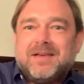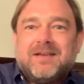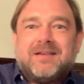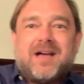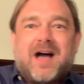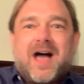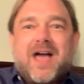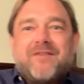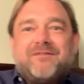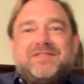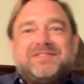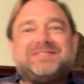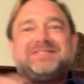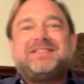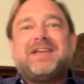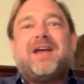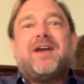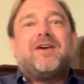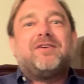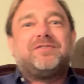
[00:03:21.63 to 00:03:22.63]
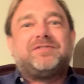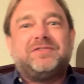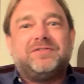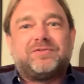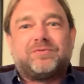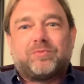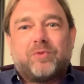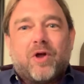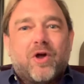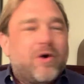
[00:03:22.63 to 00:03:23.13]
Caiaphas tears
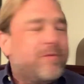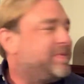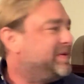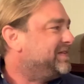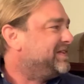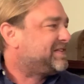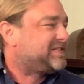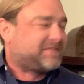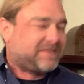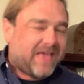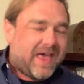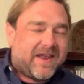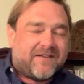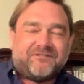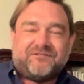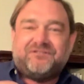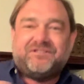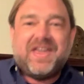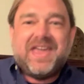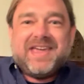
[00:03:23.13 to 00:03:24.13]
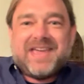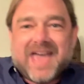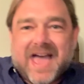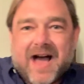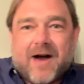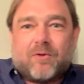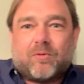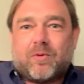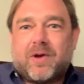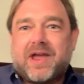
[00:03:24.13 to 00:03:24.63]
his robe in this kind of fake
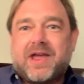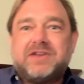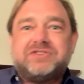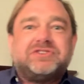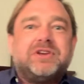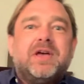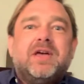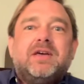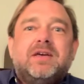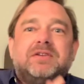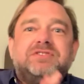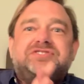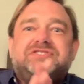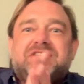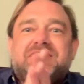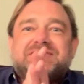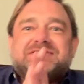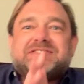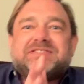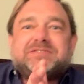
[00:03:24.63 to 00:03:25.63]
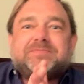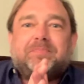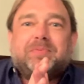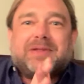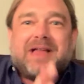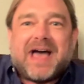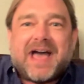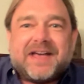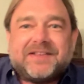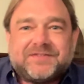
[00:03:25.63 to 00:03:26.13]
outrage. Jesus'
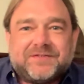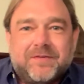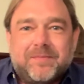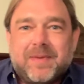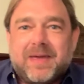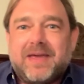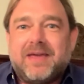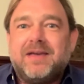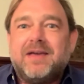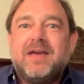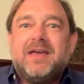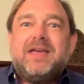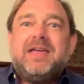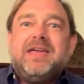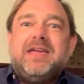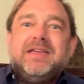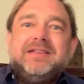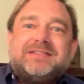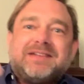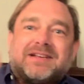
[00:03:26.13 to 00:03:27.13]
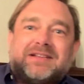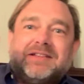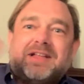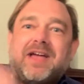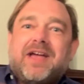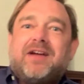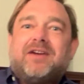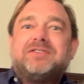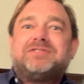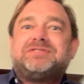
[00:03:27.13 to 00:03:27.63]
blasphemy. He
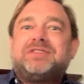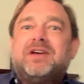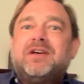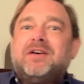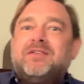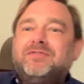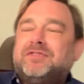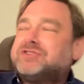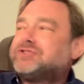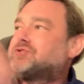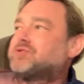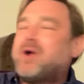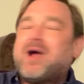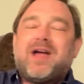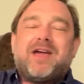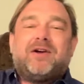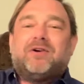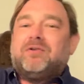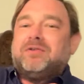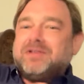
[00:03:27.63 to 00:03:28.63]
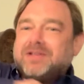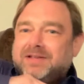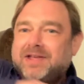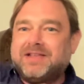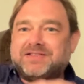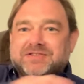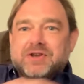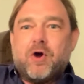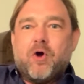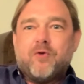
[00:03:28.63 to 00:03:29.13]
declares the trial,
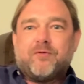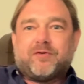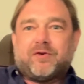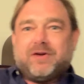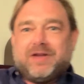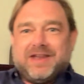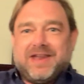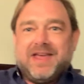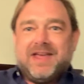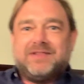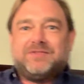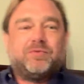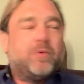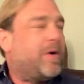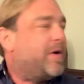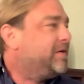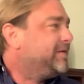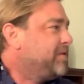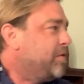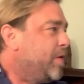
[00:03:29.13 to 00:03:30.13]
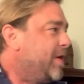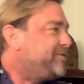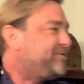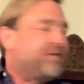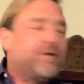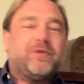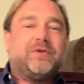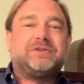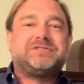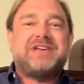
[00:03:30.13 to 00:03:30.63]
it's over, it ends. What, what
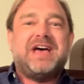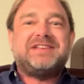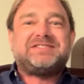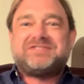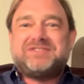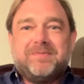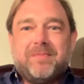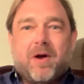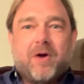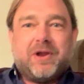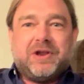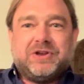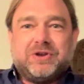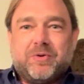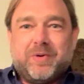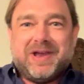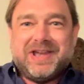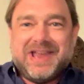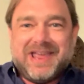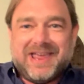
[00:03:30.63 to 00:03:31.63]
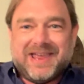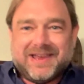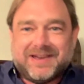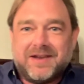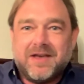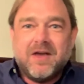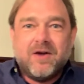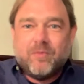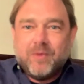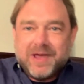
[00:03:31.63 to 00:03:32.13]
further testimony do we
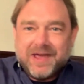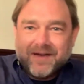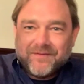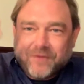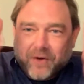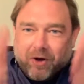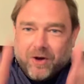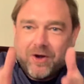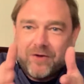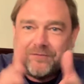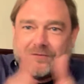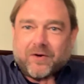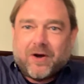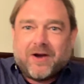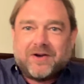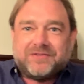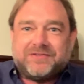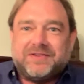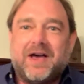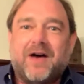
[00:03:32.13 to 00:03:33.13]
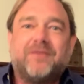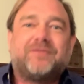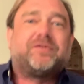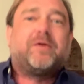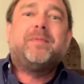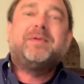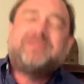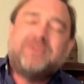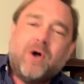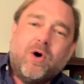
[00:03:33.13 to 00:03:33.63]
need? We have heard for ourselves
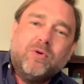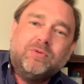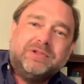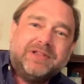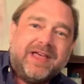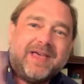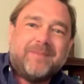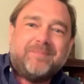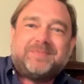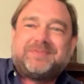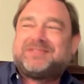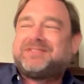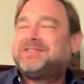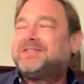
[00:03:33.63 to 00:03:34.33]
from his own lips.